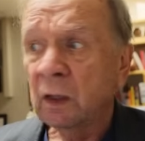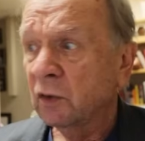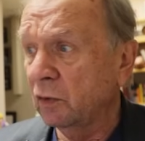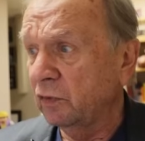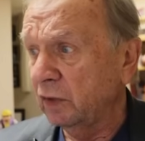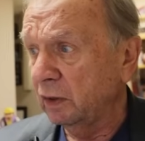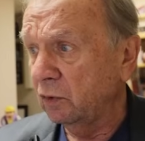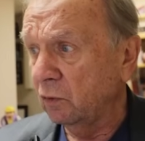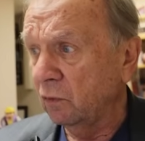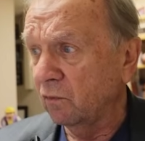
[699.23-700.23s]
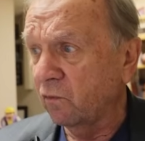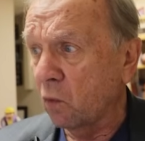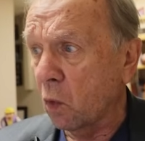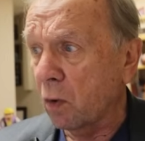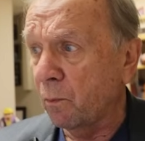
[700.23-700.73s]
turns into
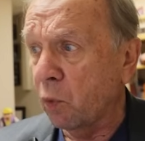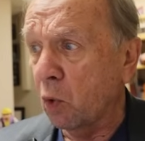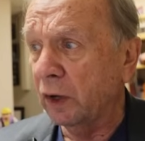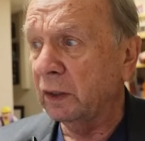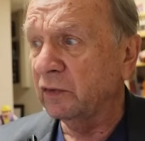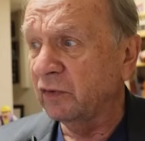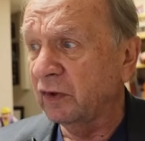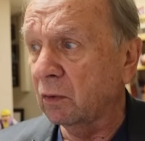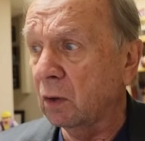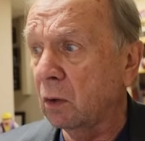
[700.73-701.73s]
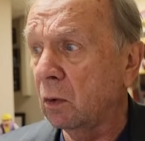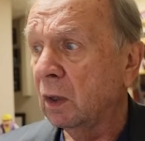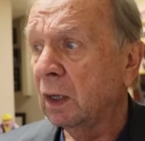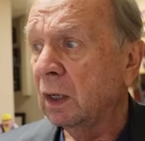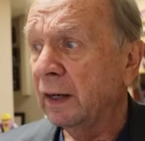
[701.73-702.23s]

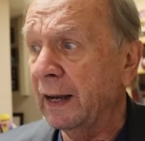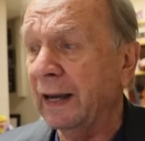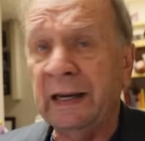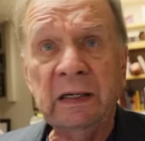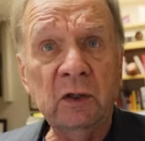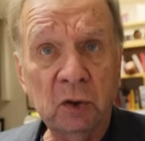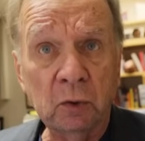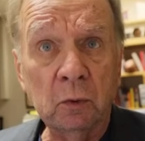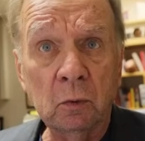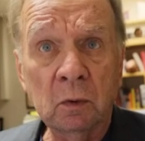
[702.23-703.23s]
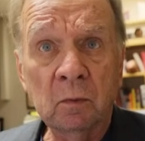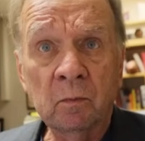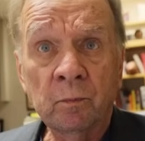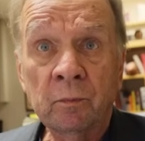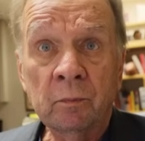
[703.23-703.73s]
$4.092
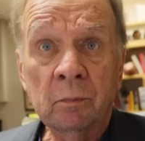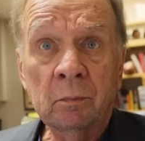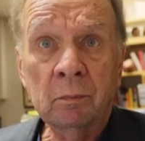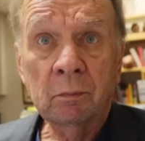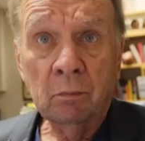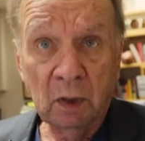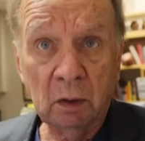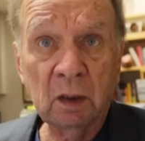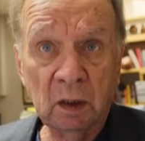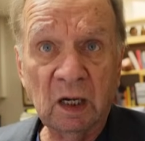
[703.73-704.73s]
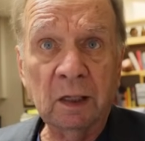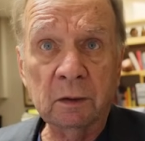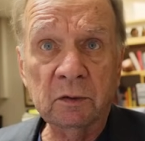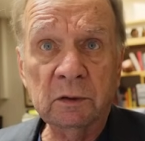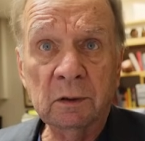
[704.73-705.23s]
million
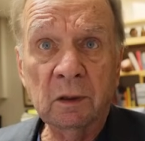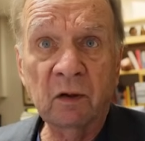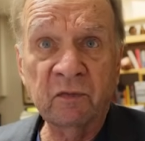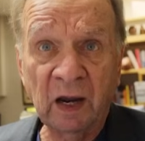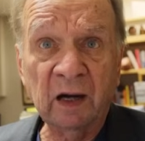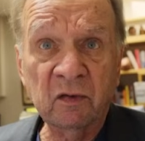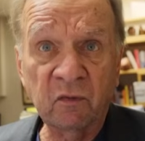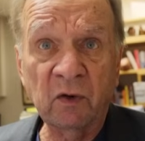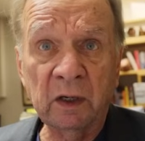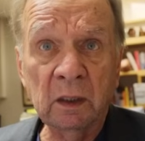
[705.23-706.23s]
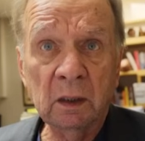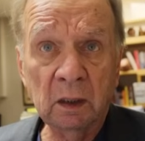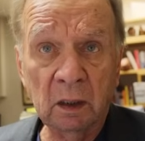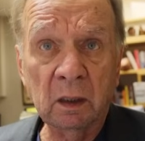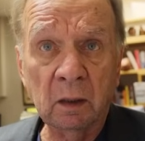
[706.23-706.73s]
of tax-free
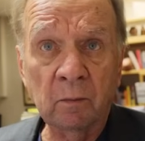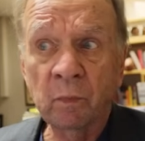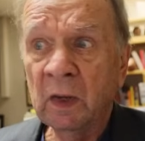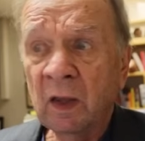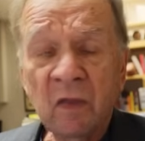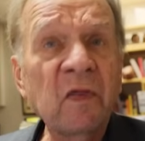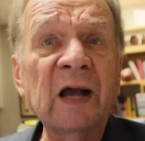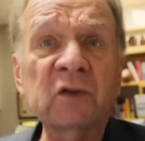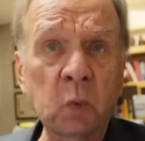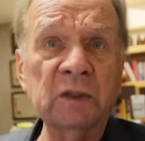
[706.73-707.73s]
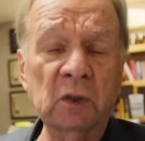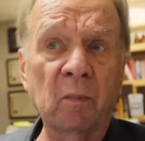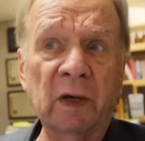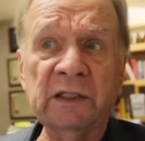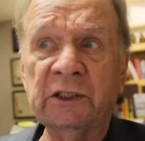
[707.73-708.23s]
income. That's what's on my